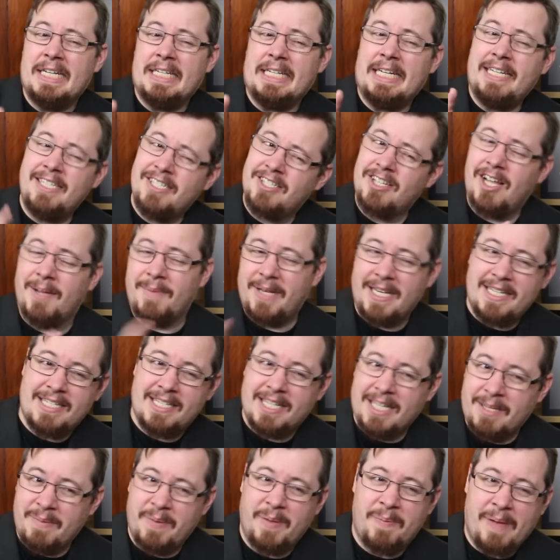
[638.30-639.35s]
edge alignment
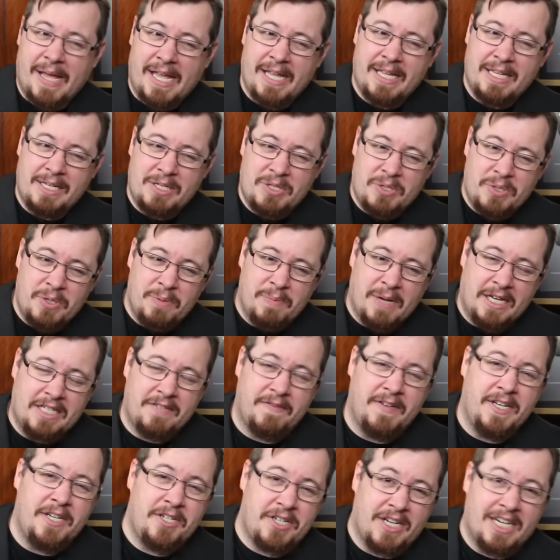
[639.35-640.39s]
isn't going to be paying too much
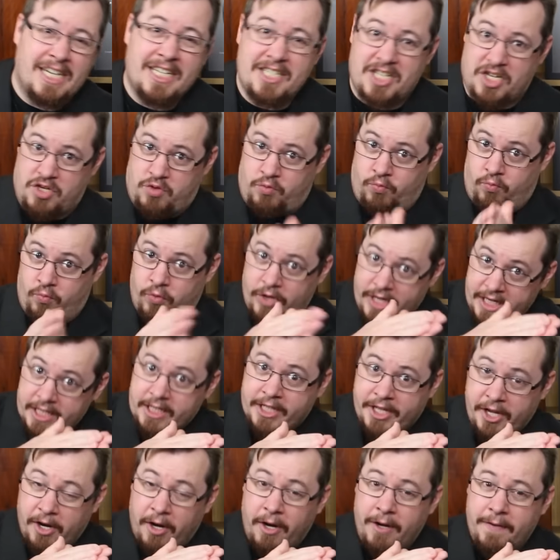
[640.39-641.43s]
of an issue unless it's
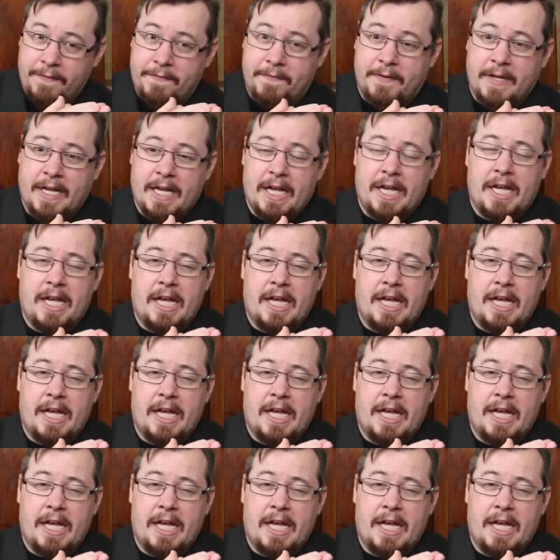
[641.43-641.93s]
really off.